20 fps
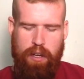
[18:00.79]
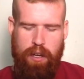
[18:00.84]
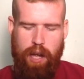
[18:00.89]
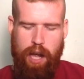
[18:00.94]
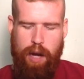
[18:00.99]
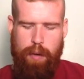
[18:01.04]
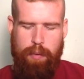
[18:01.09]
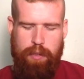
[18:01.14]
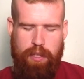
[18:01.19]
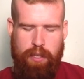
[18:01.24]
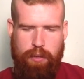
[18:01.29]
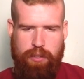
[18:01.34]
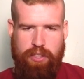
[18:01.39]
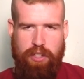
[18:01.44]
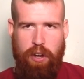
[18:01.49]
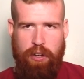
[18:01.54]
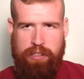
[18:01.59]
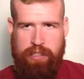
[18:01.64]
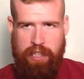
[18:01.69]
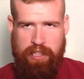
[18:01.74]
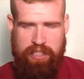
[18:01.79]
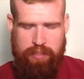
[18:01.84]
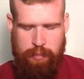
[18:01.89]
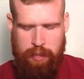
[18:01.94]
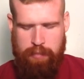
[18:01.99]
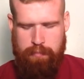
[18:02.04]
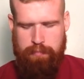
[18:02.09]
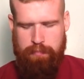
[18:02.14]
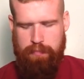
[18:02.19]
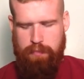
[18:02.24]
I would use contact
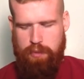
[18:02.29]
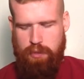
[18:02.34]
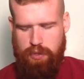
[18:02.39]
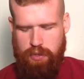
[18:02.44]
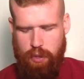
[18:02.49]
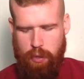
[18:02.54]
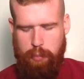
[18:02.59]
cement, so